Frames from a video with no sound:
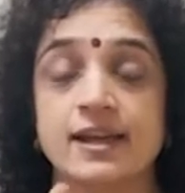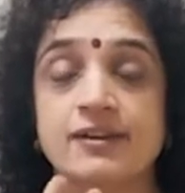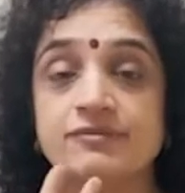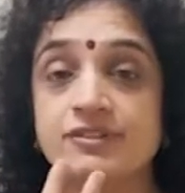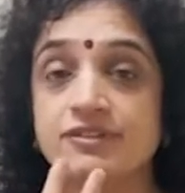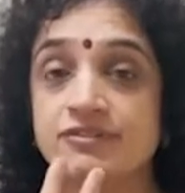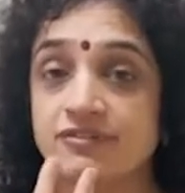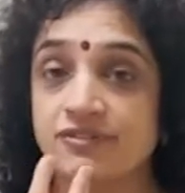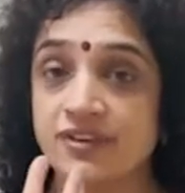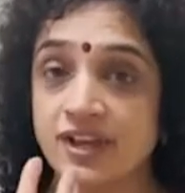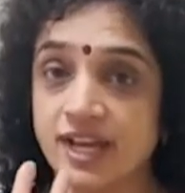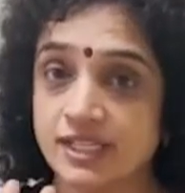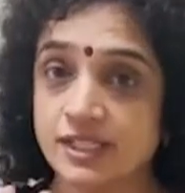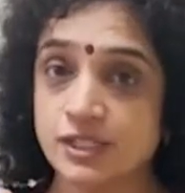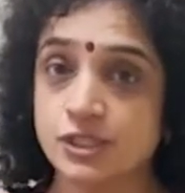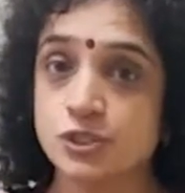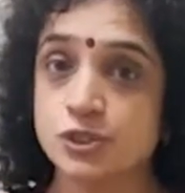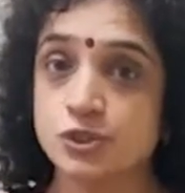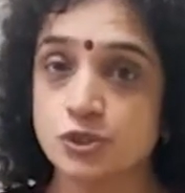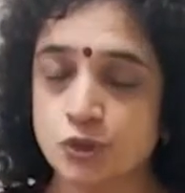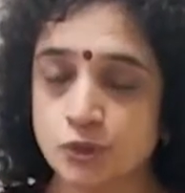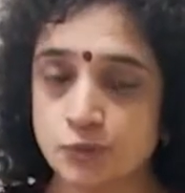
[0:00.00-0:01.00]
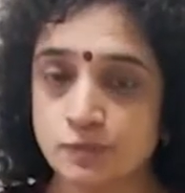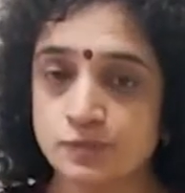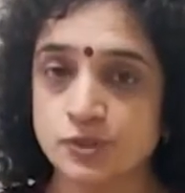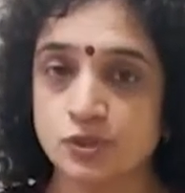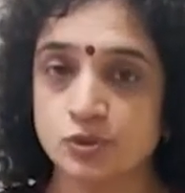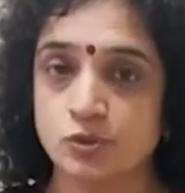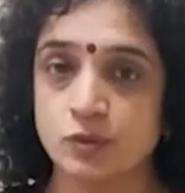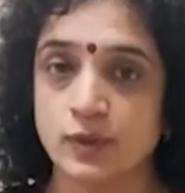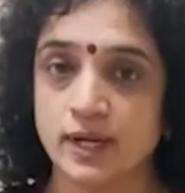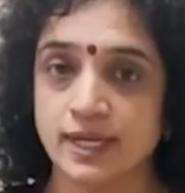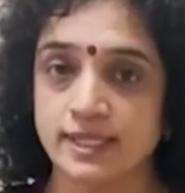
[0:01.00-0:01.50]
if the face droops
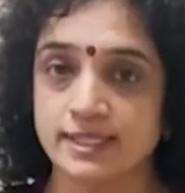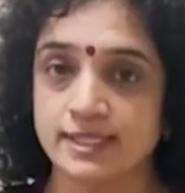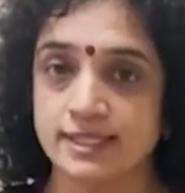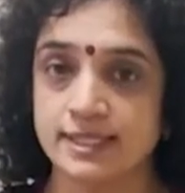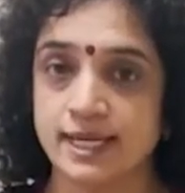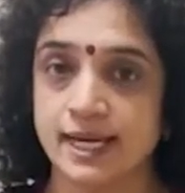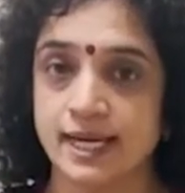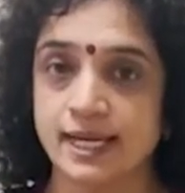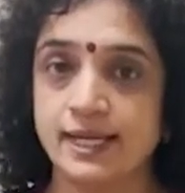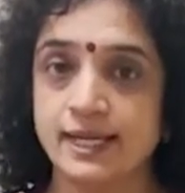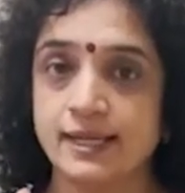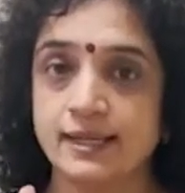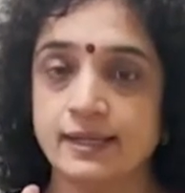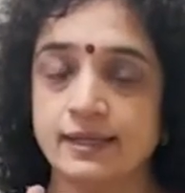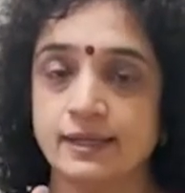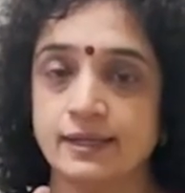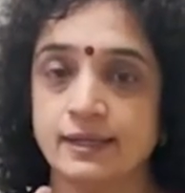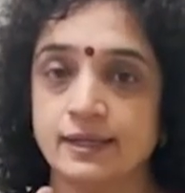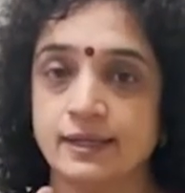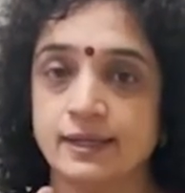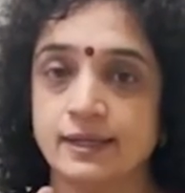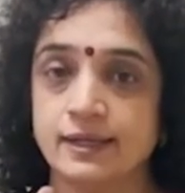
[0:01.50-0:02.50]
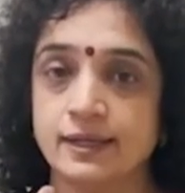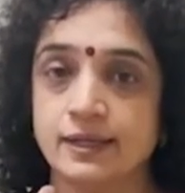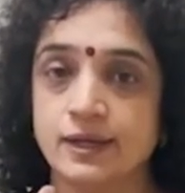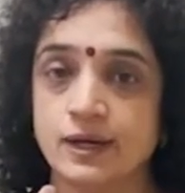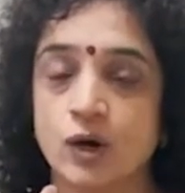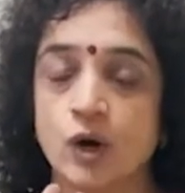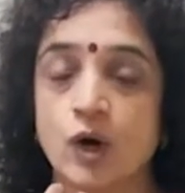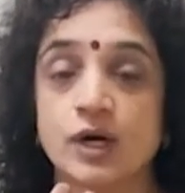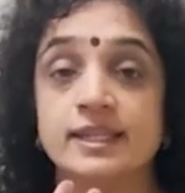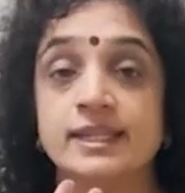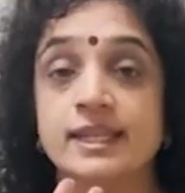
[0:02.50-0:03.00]
to one side,
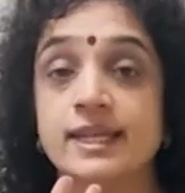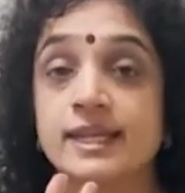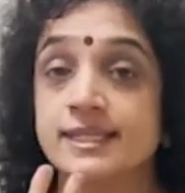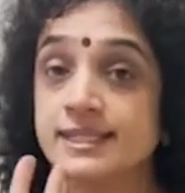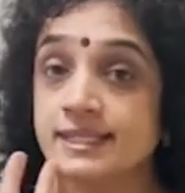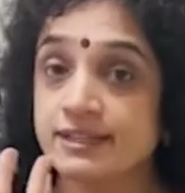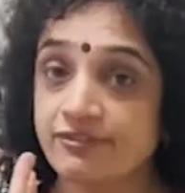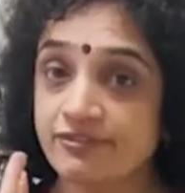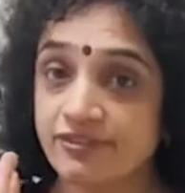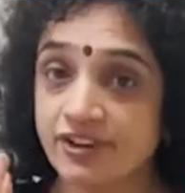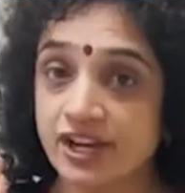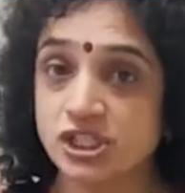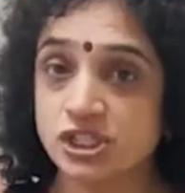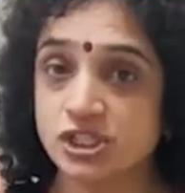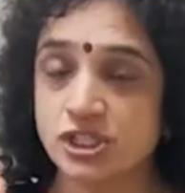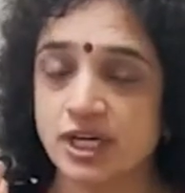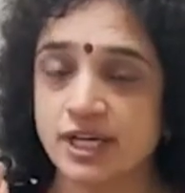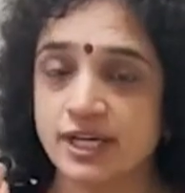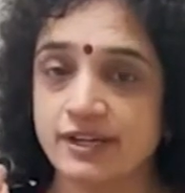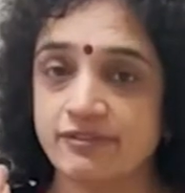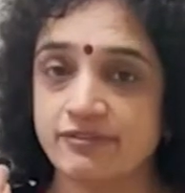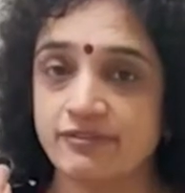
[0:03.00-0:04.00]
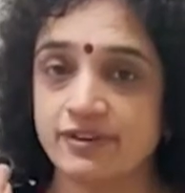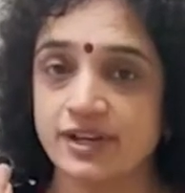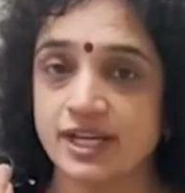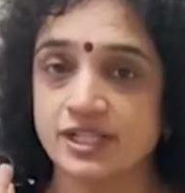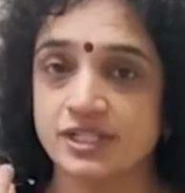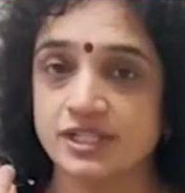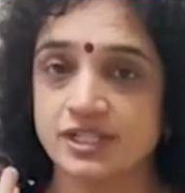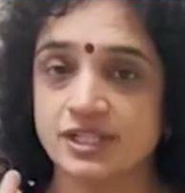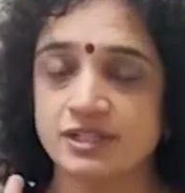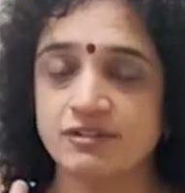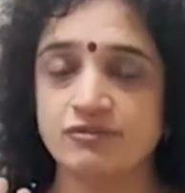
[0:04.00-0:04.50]
or there is a facial
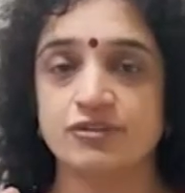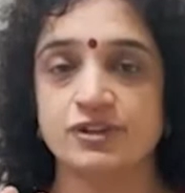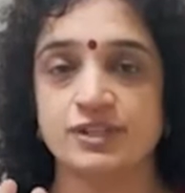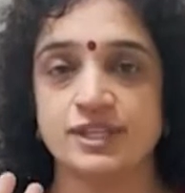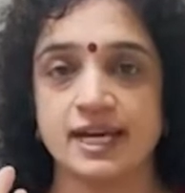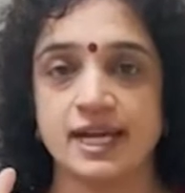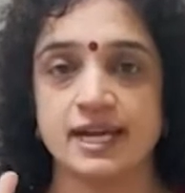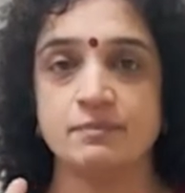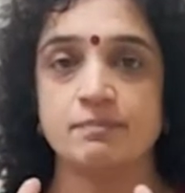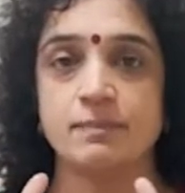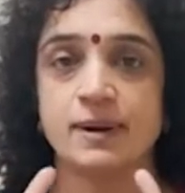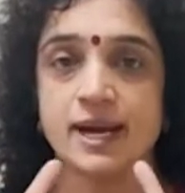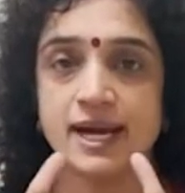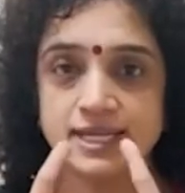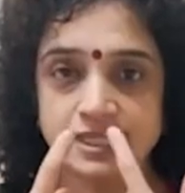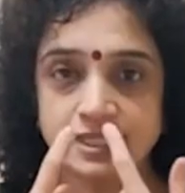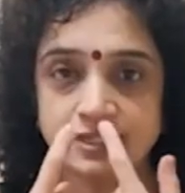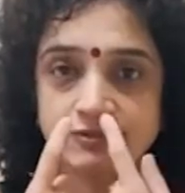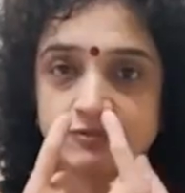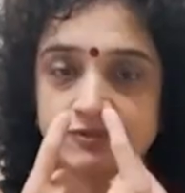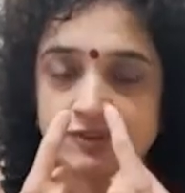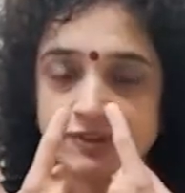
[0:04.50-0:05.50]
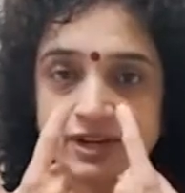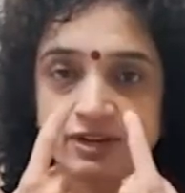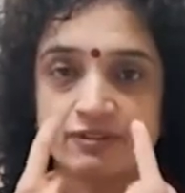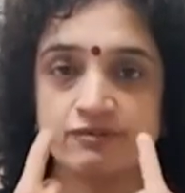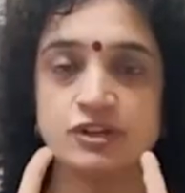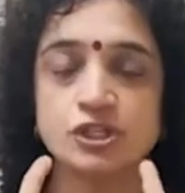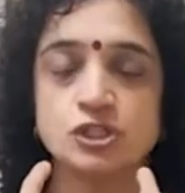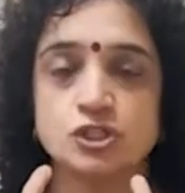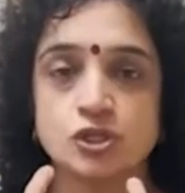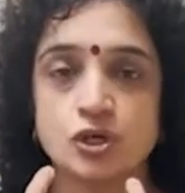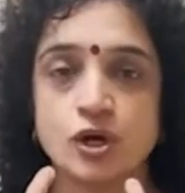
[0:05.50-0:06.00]
deviation, for that matter, when
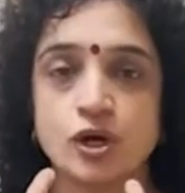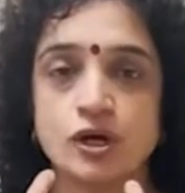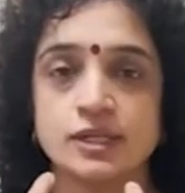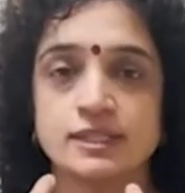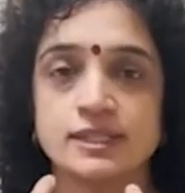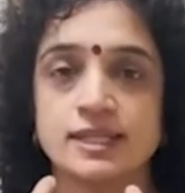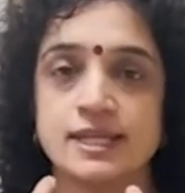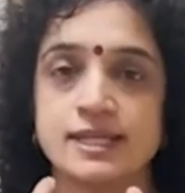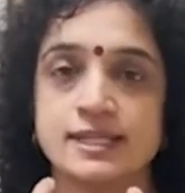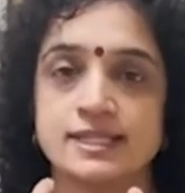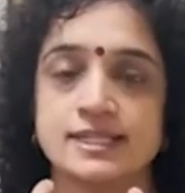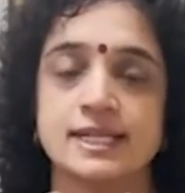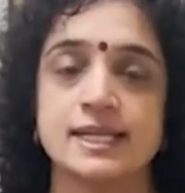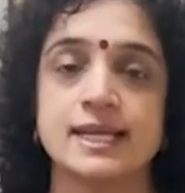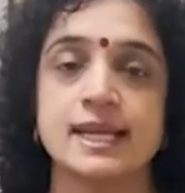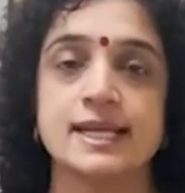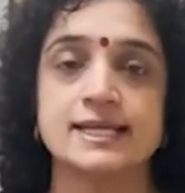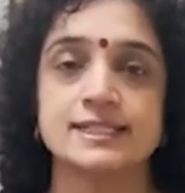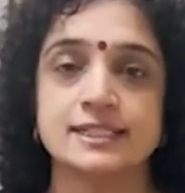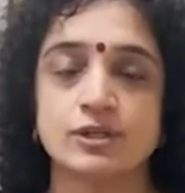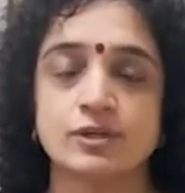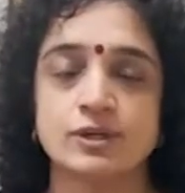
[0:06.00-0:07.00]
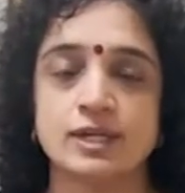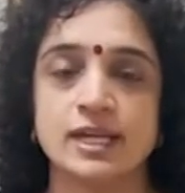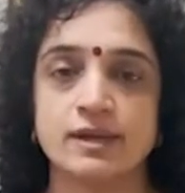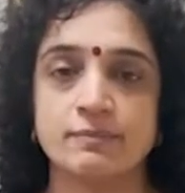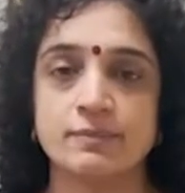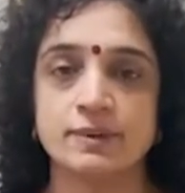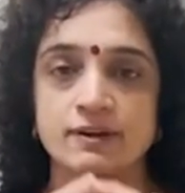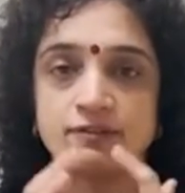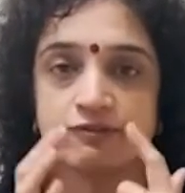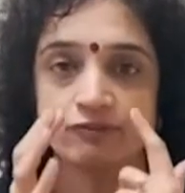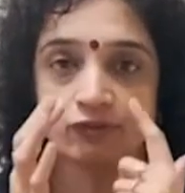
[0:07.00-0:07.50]
we talk, there is a
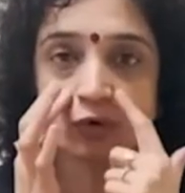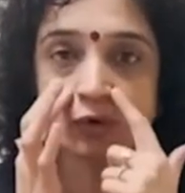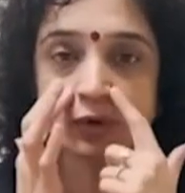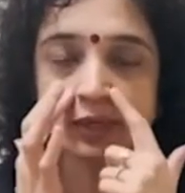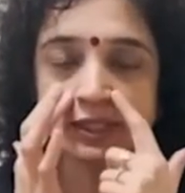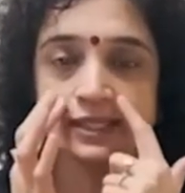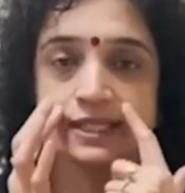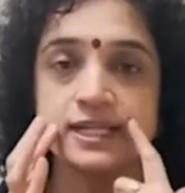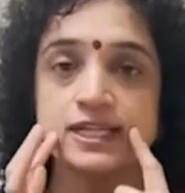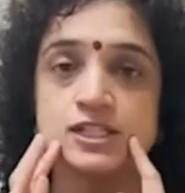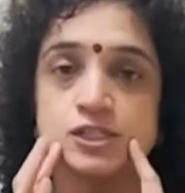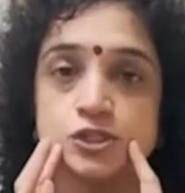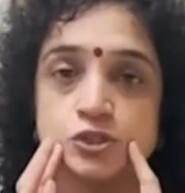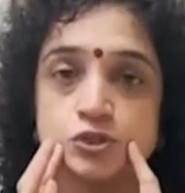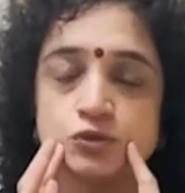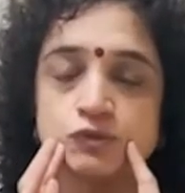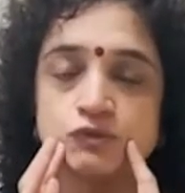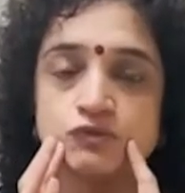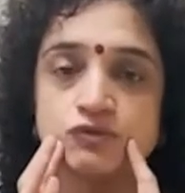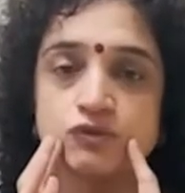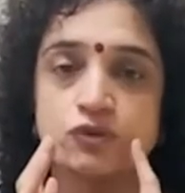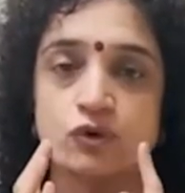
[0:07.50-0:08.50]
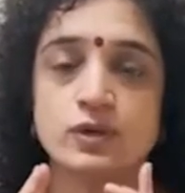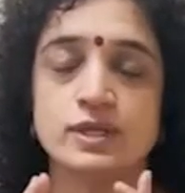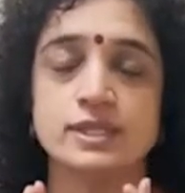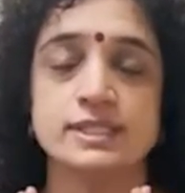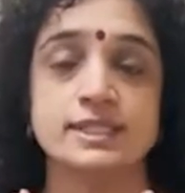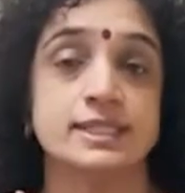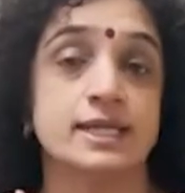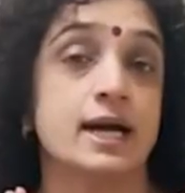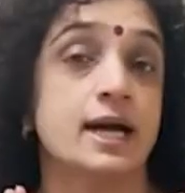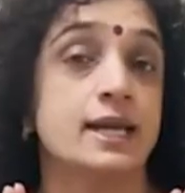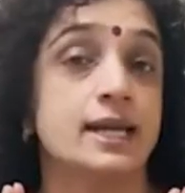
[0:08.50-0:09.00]
nasolabial fold. These two
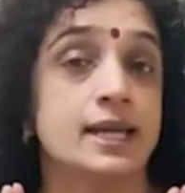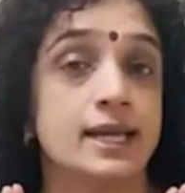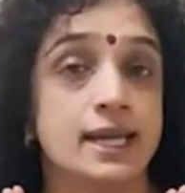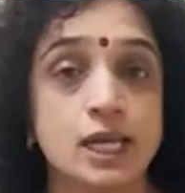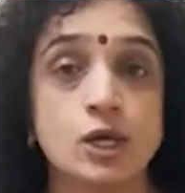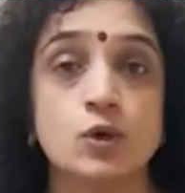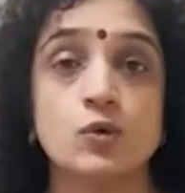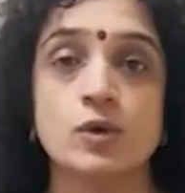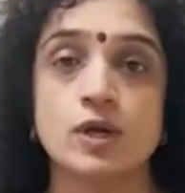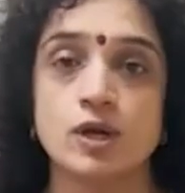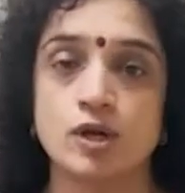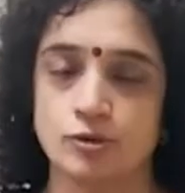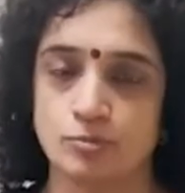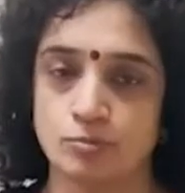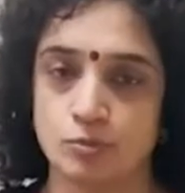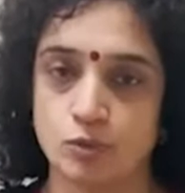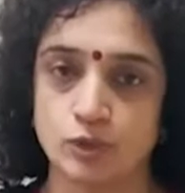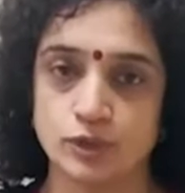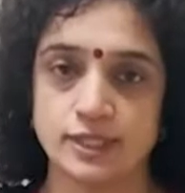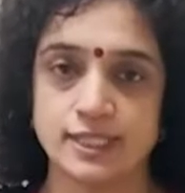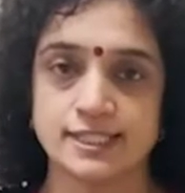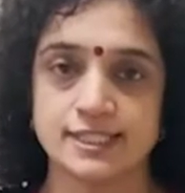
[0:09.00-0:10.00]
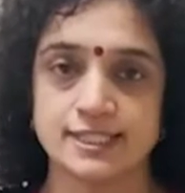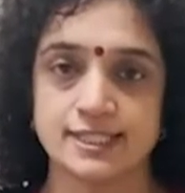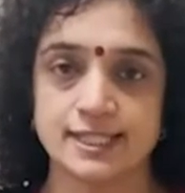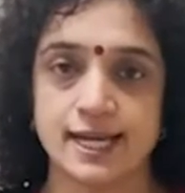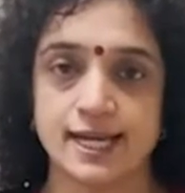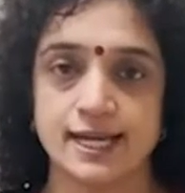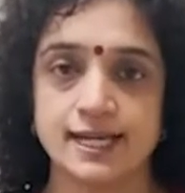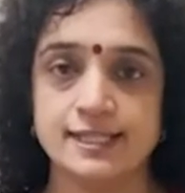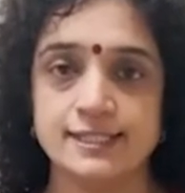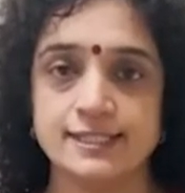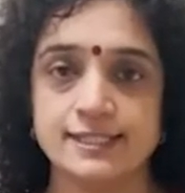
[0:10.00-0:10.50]
folds are equal on both the
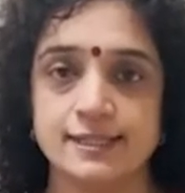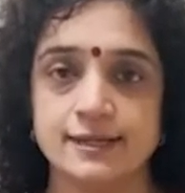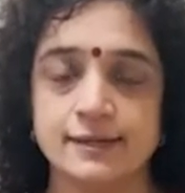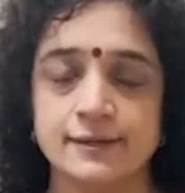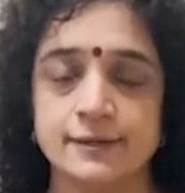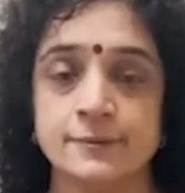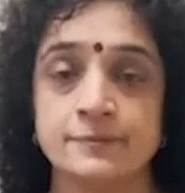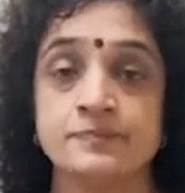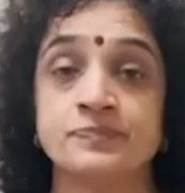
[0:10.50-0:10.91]
sides.